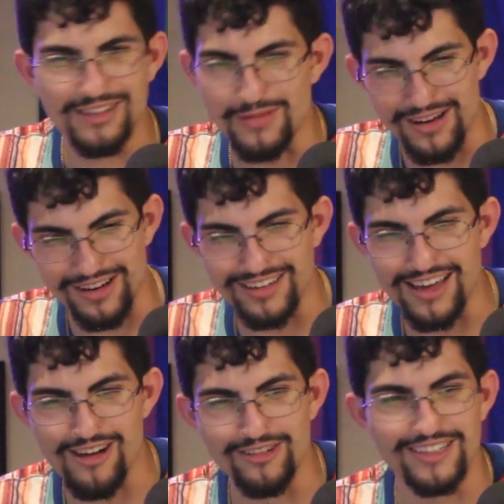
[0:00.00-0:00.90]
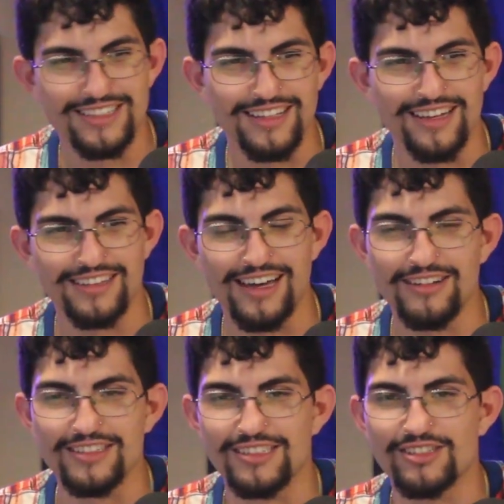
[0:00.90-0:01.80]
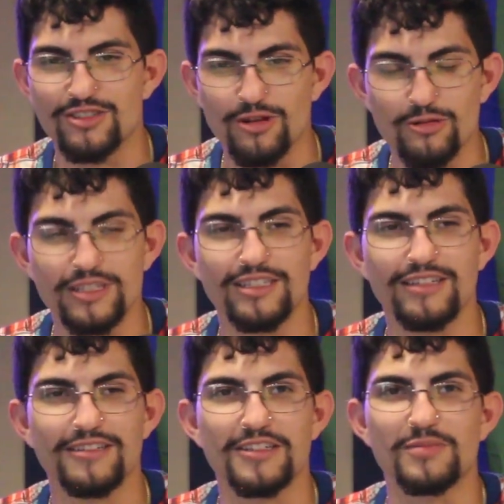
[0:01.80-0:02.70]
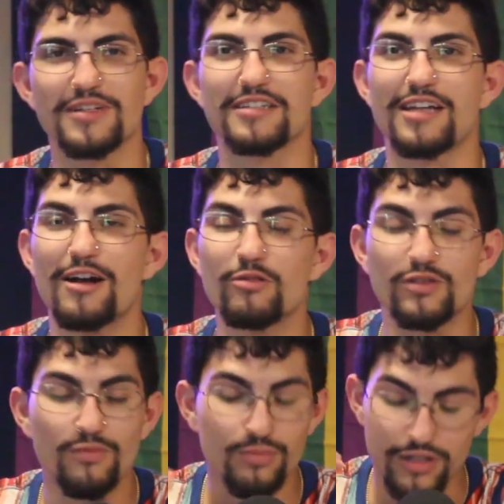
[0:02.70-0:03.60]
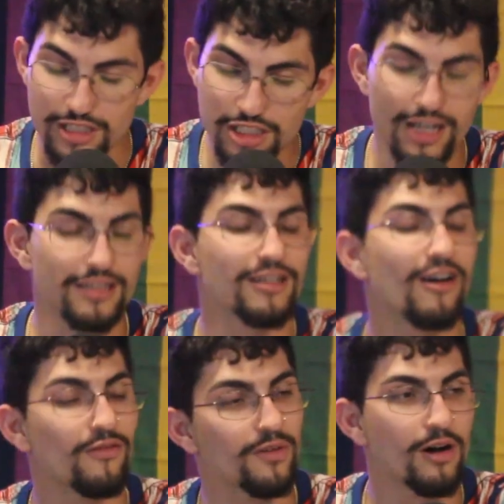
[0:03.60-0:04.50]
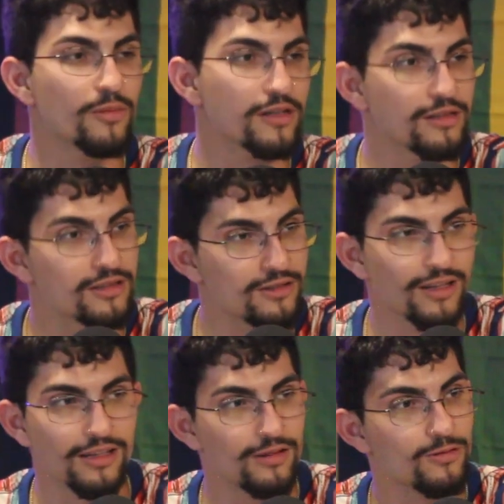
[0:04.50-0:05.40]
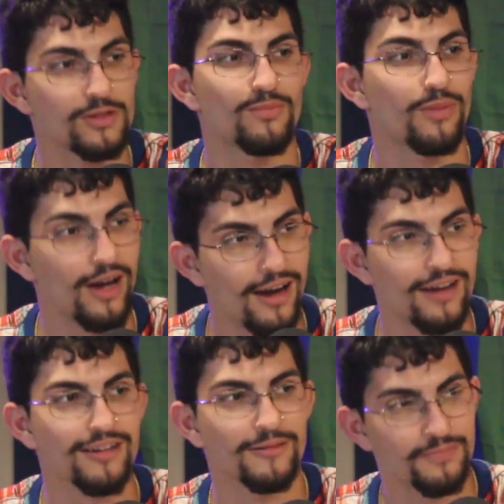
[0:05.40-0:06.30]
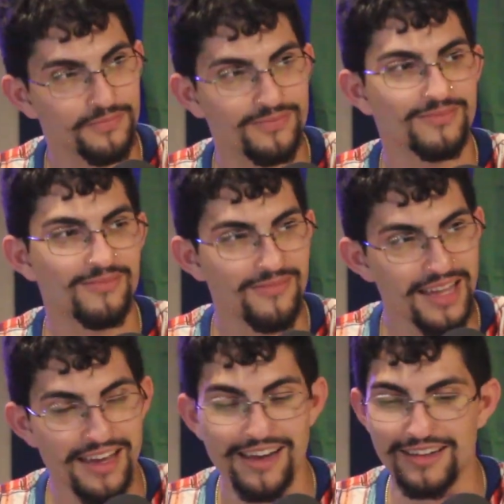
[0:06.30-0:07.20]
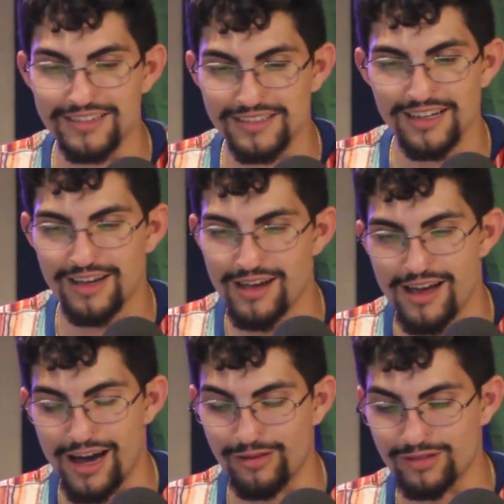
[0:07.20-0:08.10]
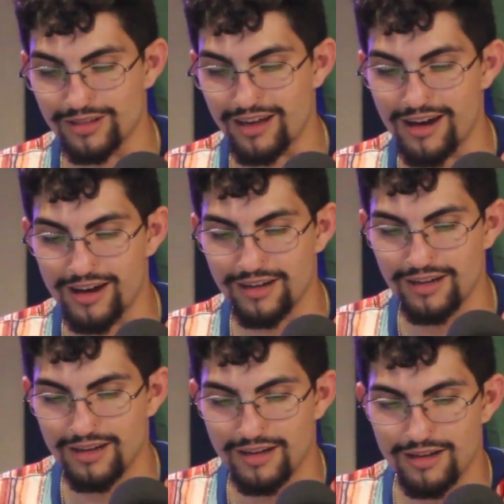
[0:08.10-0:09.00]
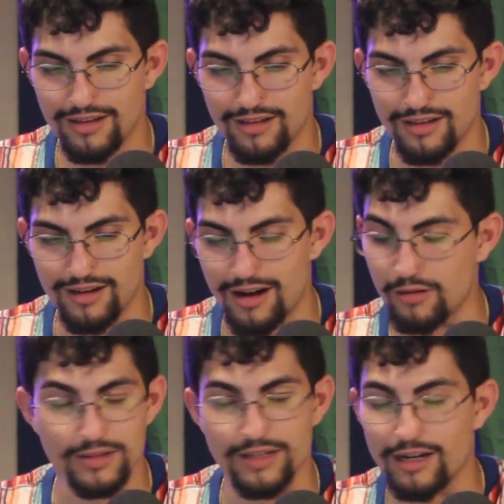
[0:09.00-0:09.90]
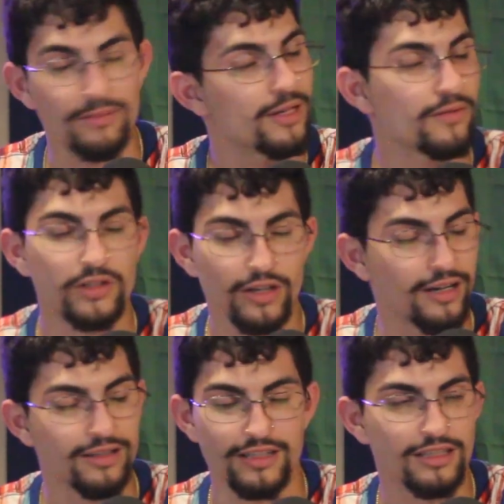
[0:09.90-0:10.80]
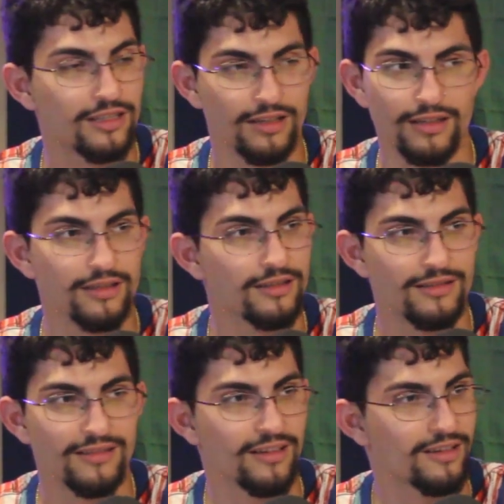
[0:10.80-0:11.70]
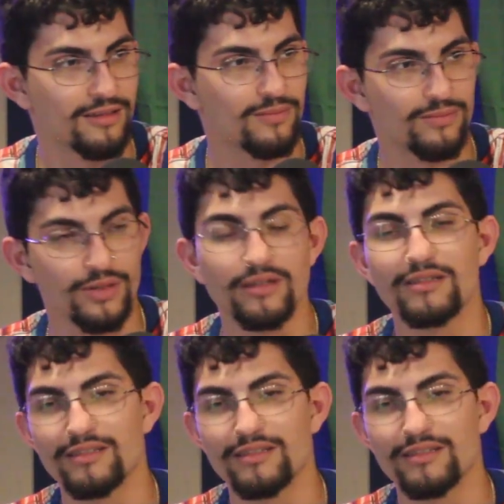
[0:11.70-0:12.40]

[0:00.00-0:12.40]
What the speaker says: about it now, and it's like, that is so ridiculous because I was projectile vomiting, dude. Like, it was bad. And after that, I was like, I'm never trying that shit again. Like, but...